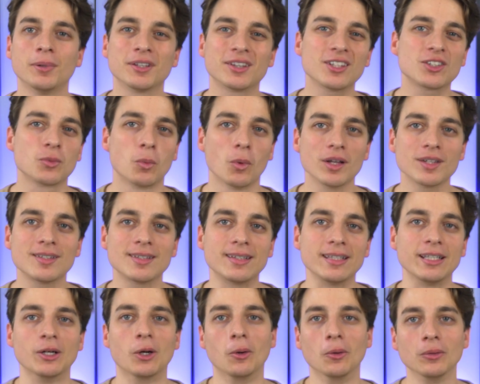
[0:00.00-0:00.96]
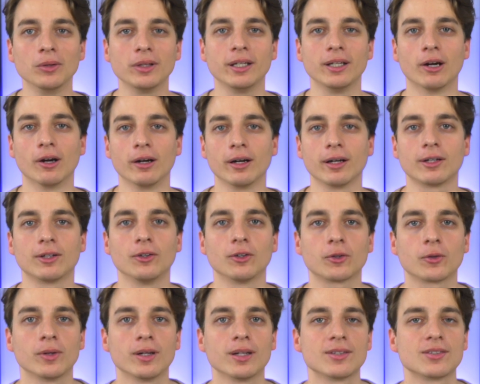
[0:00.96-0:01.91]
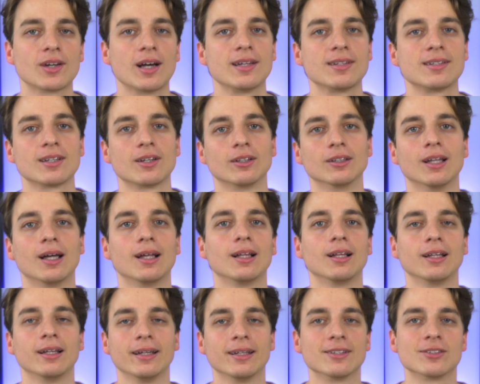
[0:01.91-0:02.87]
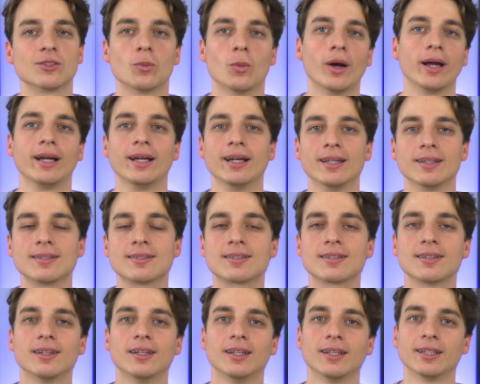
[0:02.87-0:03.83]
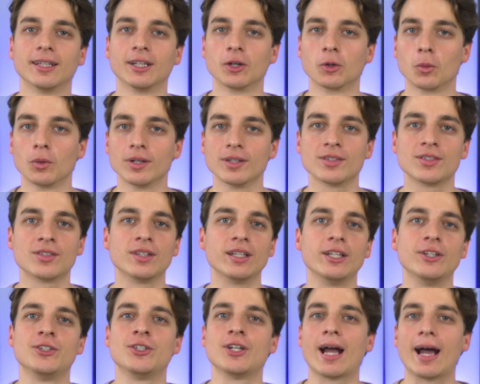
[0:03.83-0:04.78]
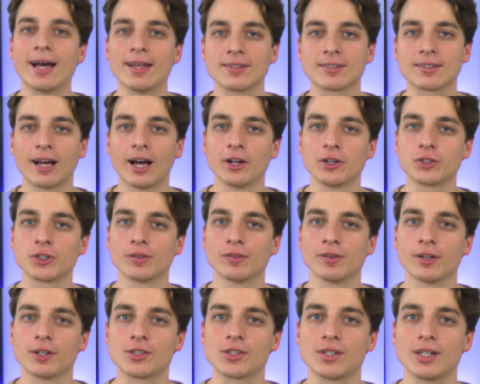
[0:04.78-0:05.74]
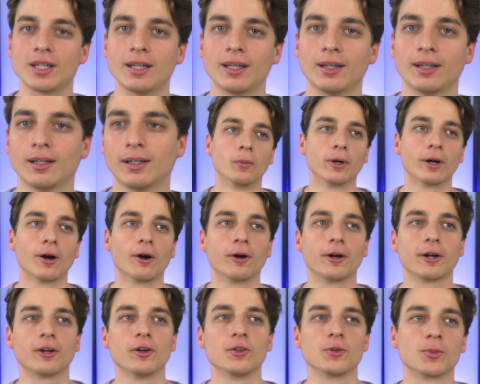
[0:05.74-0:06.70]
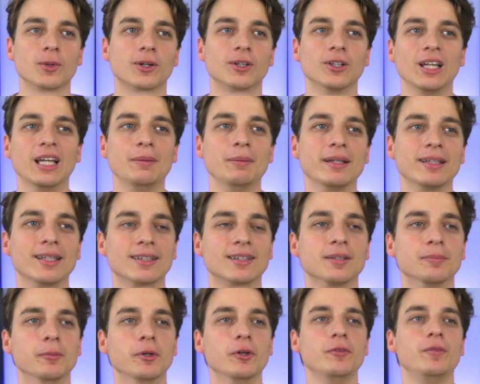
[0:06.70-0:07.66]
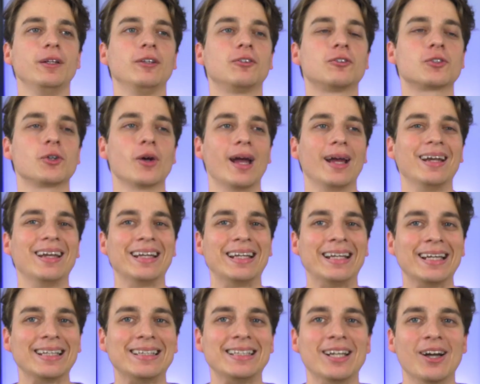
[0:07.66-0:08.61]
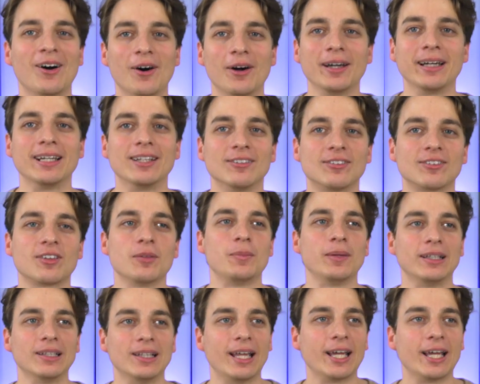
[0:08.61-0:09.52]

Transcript: But this wasn't the only article criticizing La La Land's whiteness. There was the jazz controversy, where articles were claiming that the movie's trying to get the audience to be